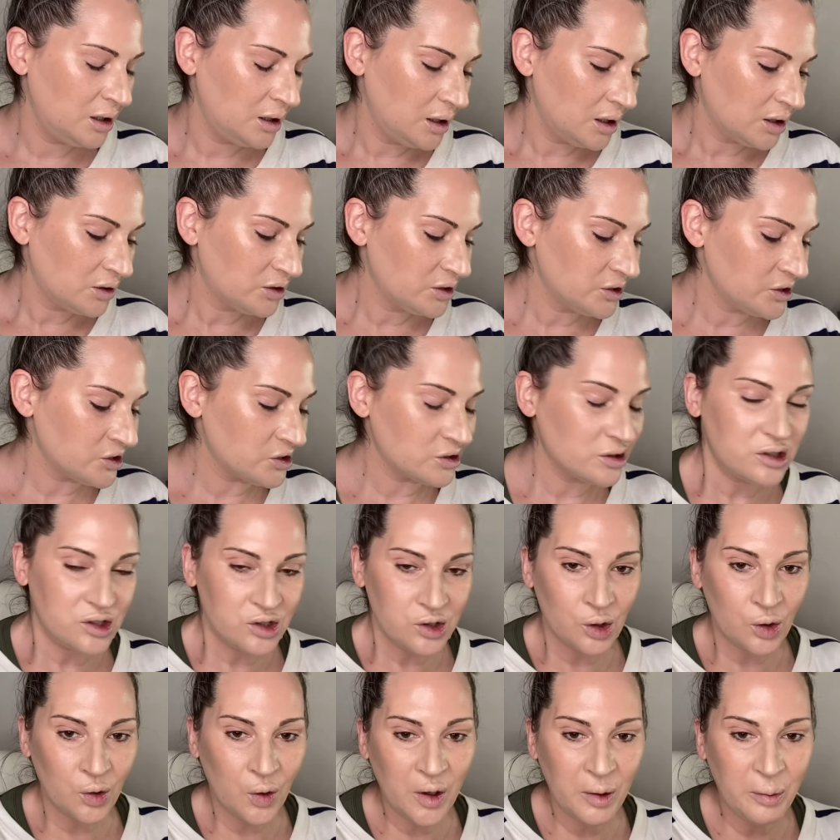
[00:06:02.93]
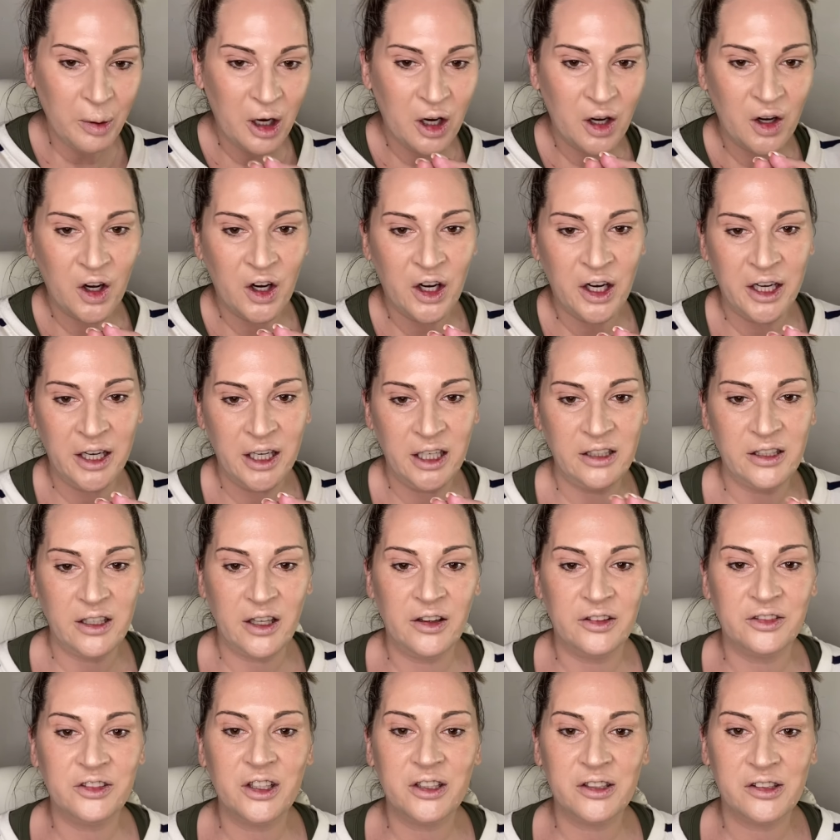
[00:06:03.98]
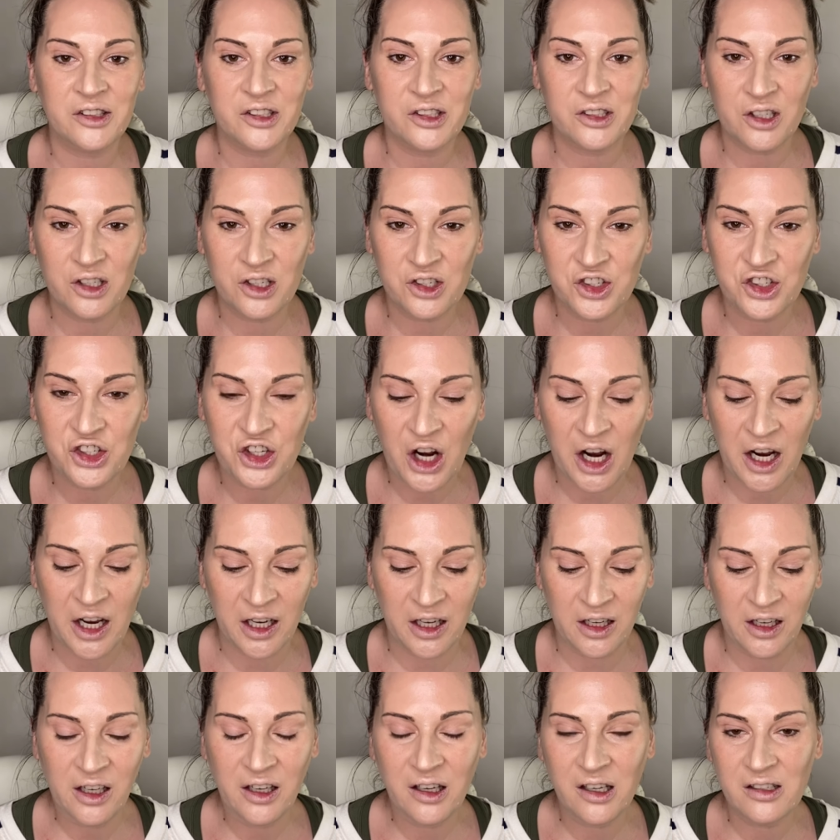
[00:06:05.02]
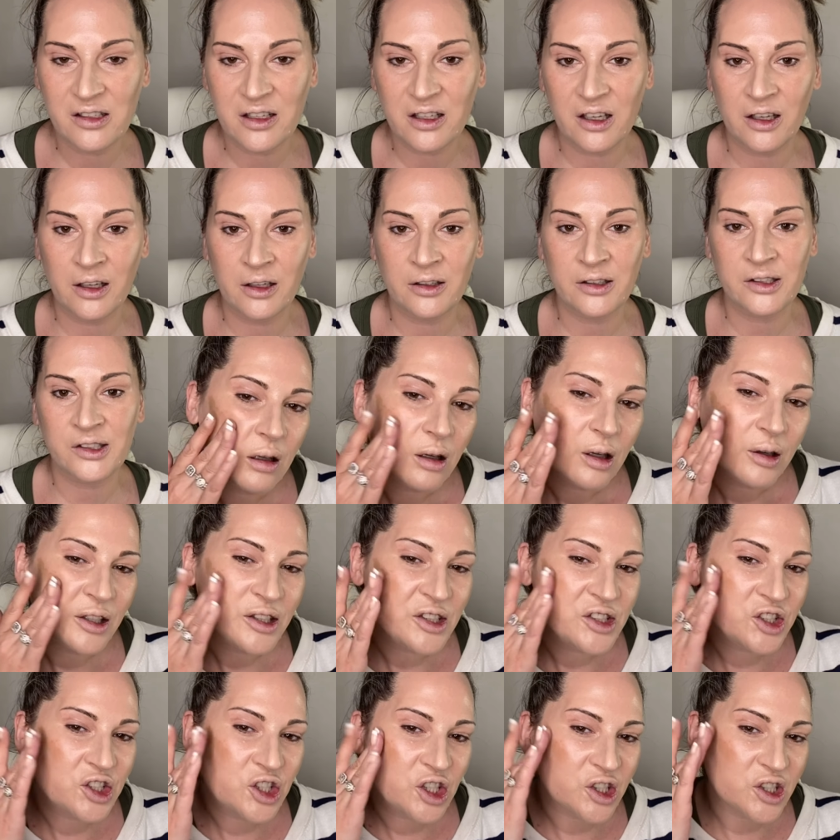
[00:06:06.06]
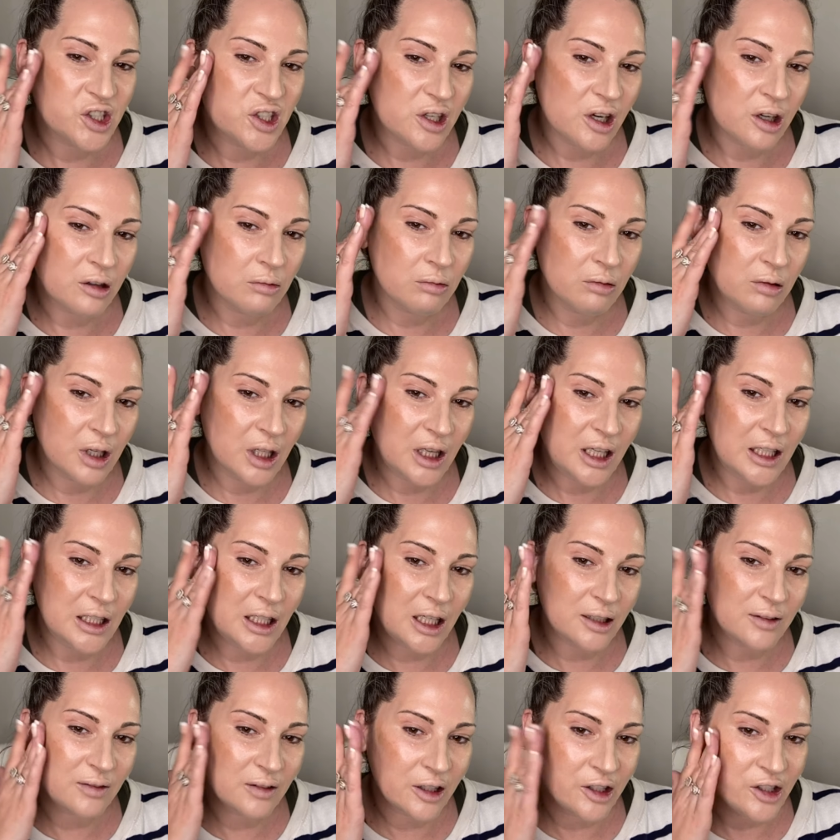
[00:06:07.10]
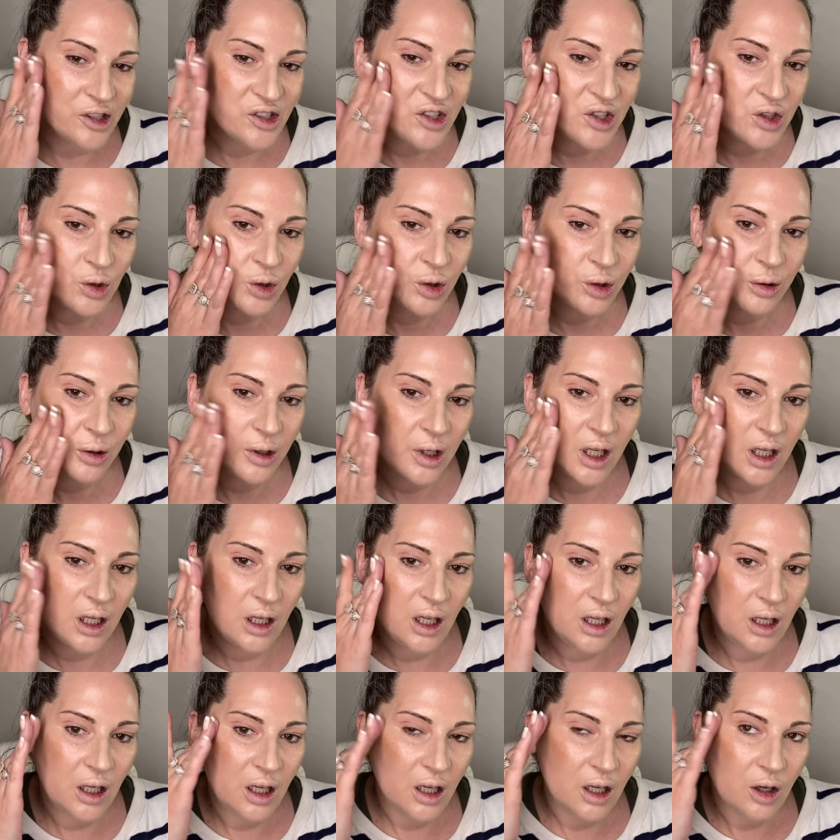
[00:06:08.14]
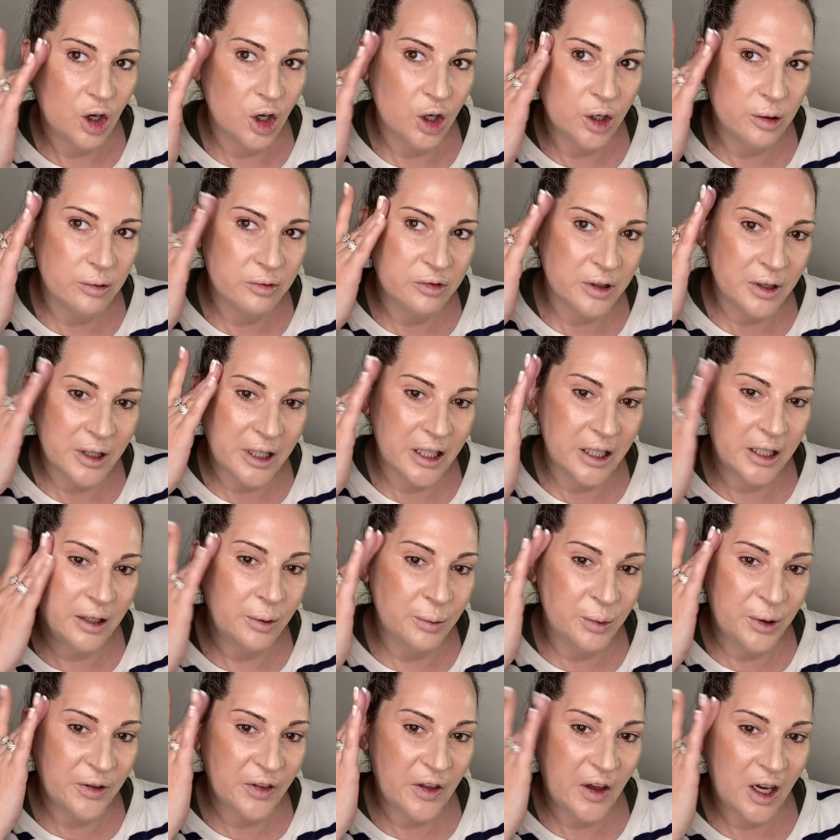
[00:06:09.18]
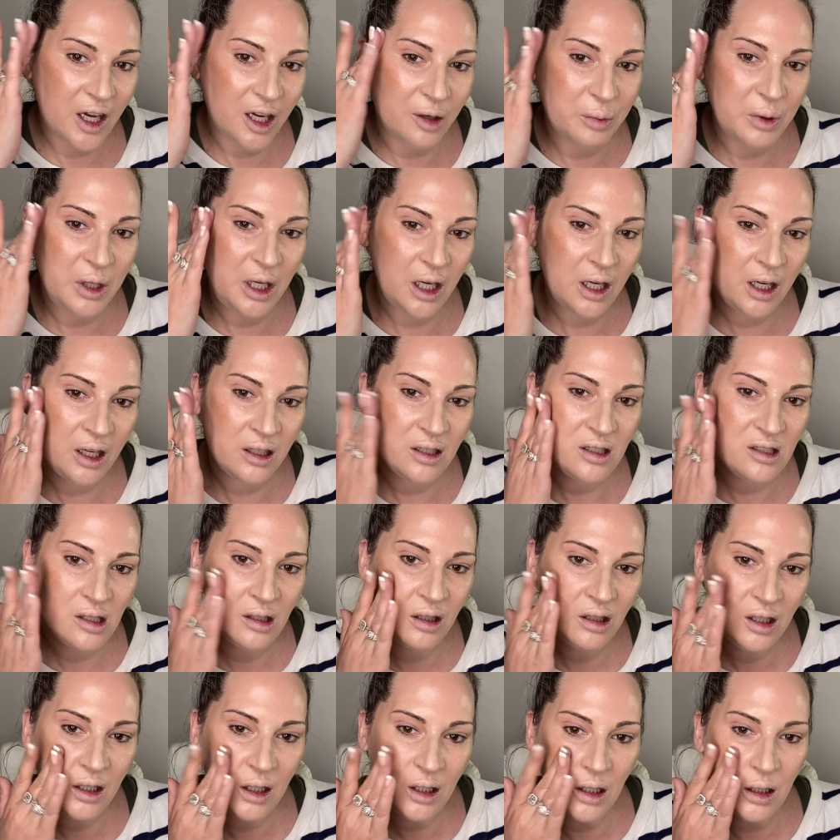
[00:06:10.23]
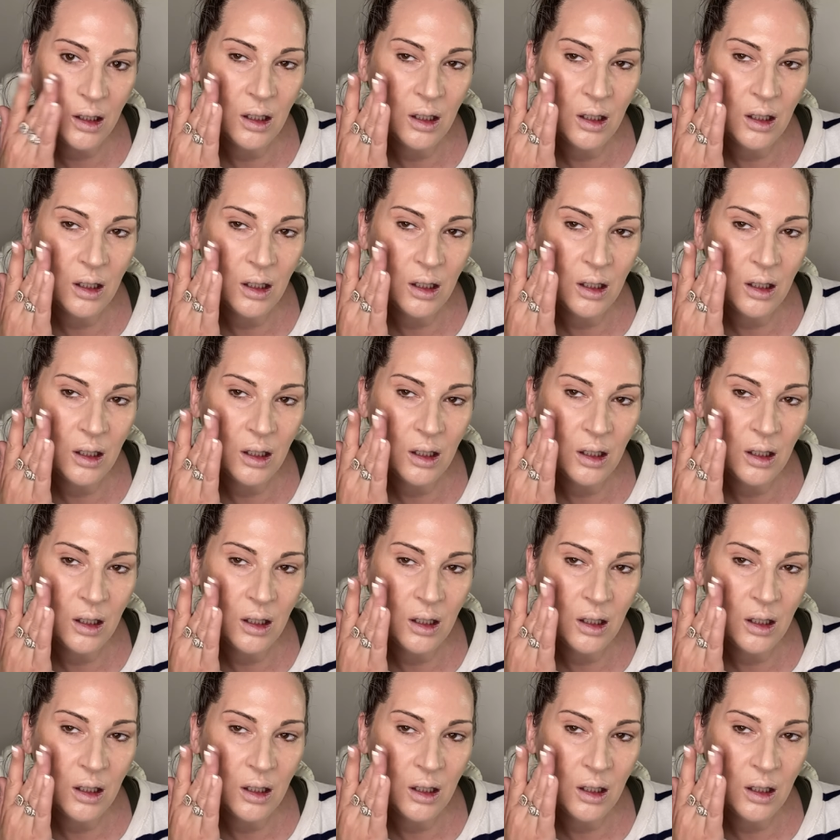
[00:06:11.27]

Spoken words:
The story behind this shade is it's just a really lovely story, hopefully with a happy ending.